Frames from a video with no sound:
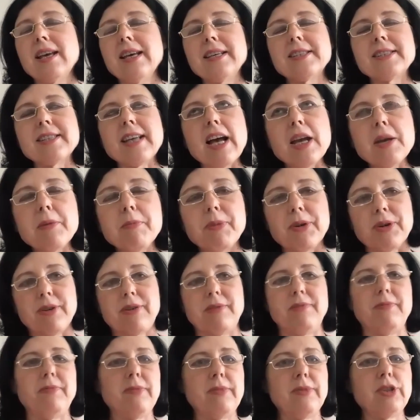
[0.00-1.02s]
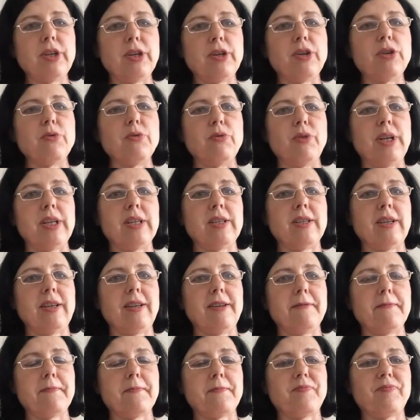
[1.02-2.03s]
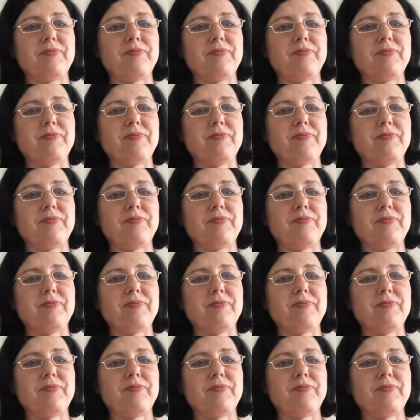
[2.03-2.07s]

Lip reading: Cyber security